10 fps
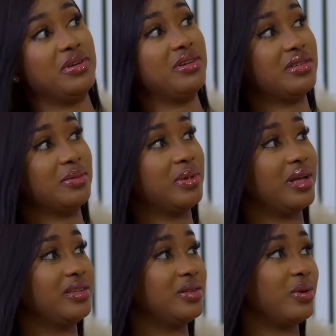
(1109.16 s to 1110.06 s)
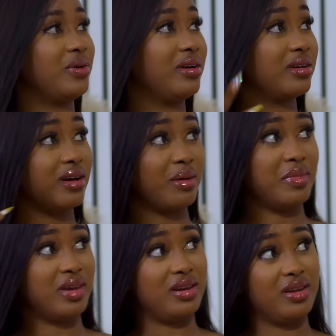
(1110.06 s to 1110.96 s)
beauty supply store, got
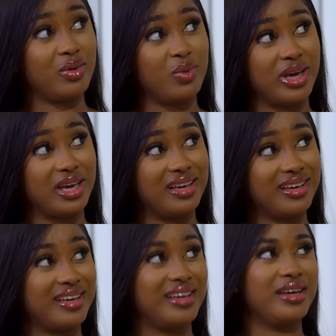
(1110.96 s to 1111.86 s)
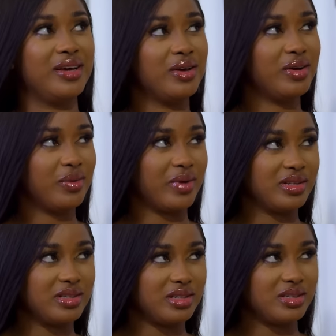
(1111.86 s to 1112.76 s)
me a new wig,
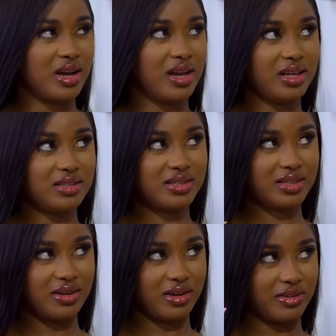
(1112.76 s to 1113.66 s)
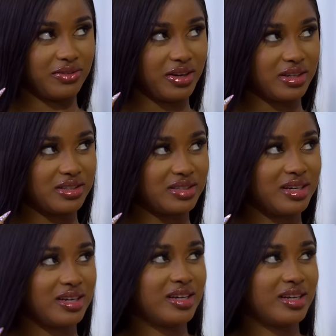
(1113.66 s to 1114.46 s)
went to the stylist, got it fixed,